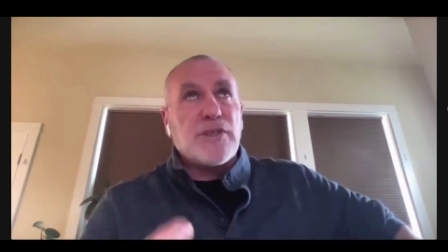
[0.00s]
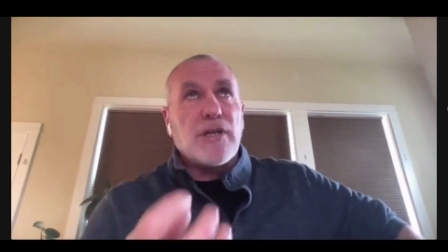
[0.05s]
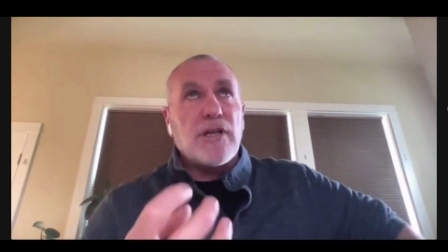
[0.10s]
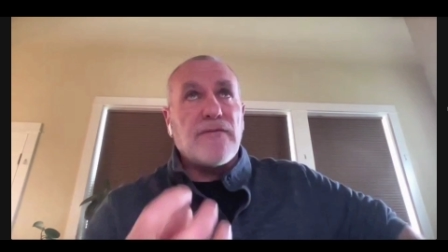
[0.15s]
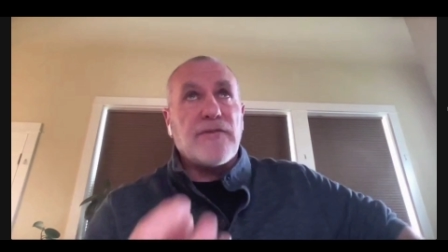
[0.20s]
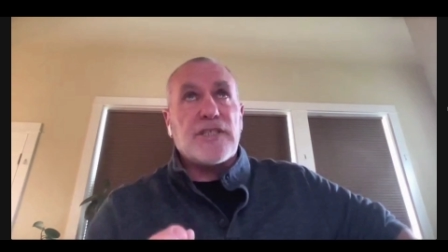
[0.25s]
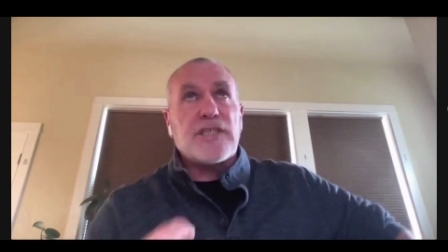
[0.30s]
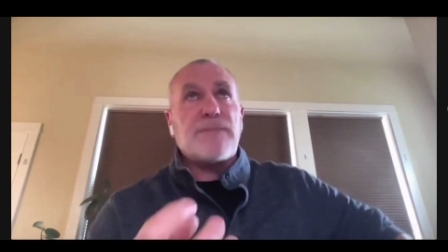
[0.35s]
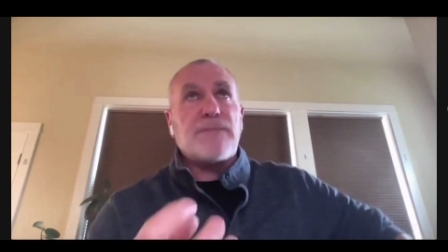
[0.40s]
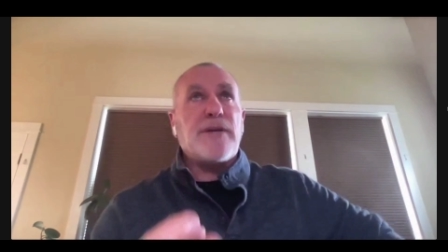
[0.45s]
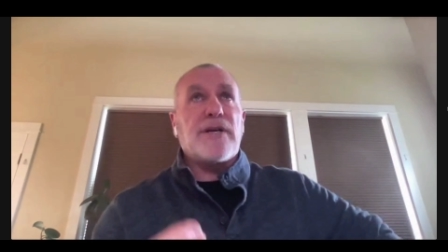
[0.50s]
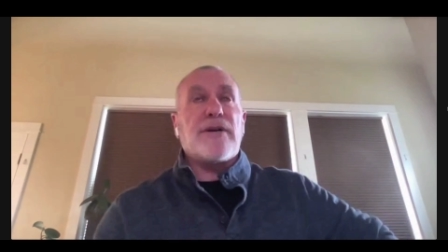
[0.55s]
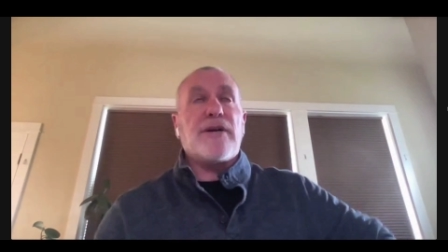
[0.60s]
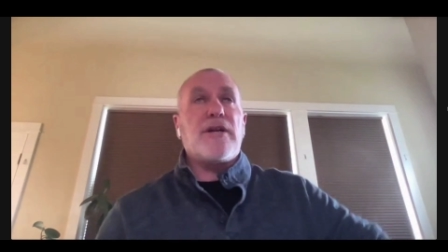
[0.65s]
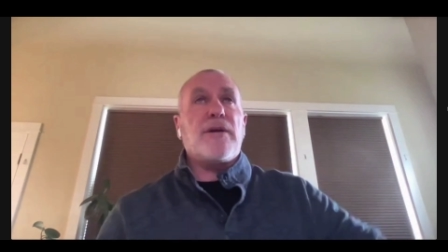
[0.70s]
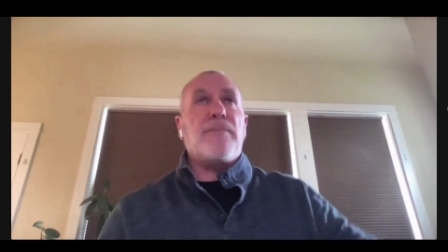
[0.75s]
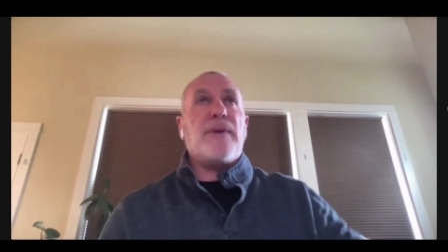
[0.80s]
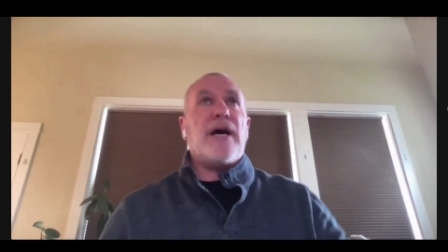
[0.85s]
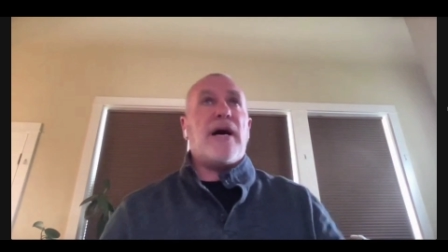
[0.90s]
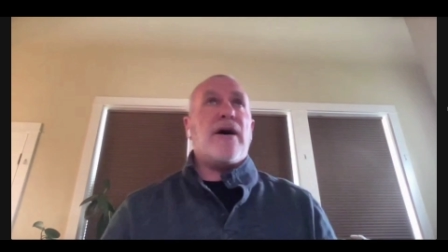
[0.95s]
sort of a
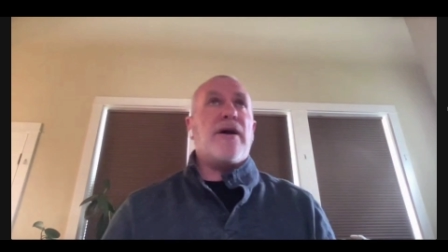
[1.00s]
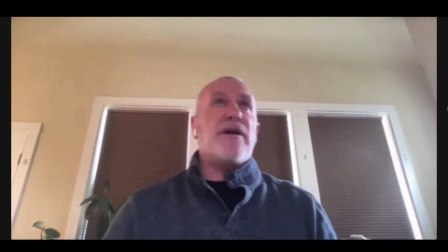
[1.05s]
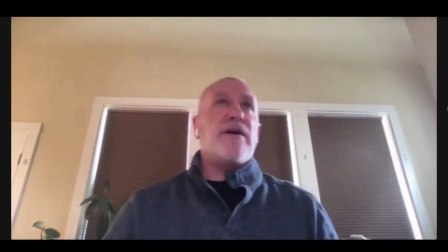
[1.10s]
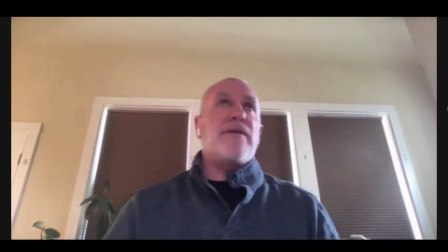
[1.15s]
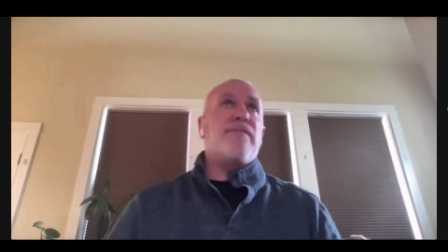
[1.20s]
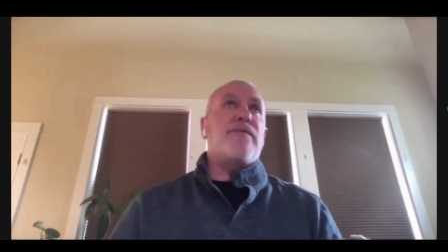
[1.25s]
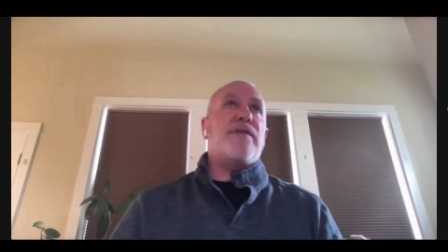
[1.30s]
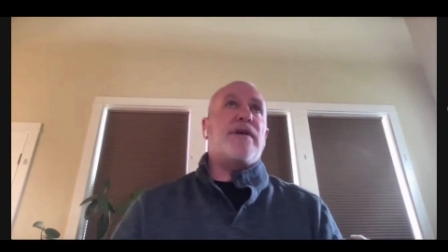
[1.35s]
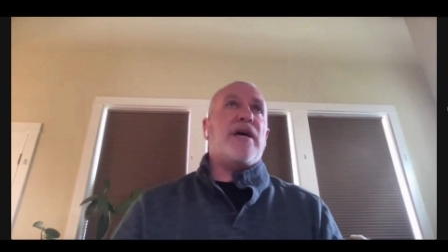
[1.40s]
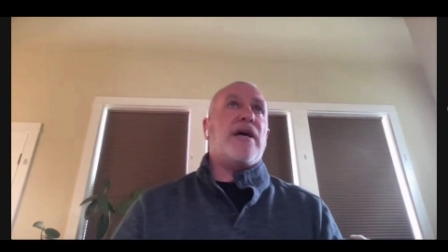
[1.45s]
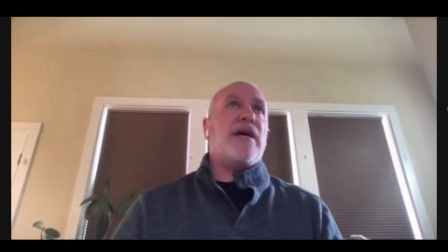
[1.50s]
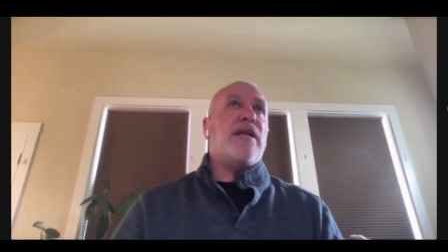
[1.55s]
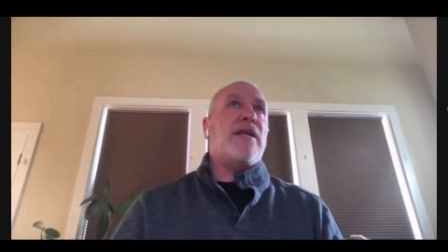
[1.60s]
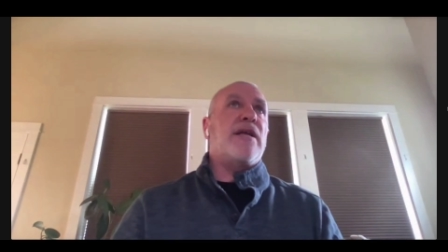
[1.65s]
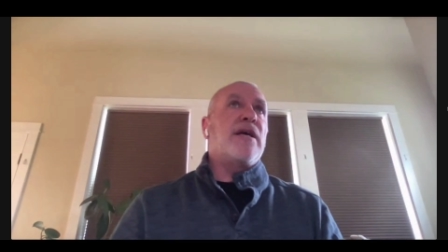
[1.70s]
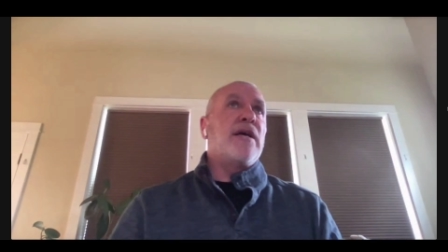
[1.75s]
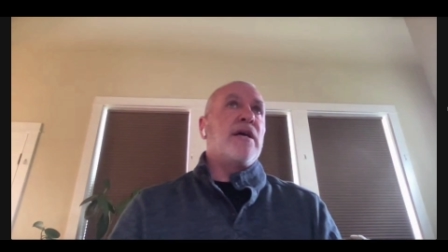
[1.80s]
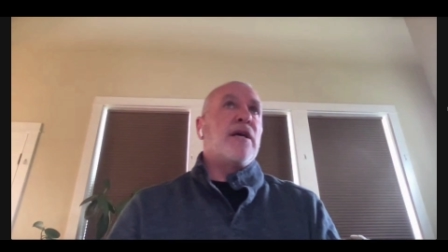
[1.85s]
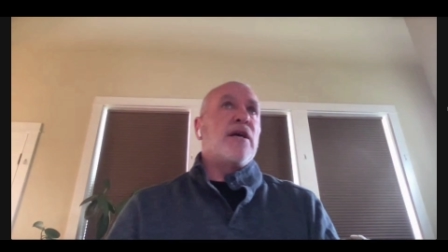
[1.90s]
spirit about him that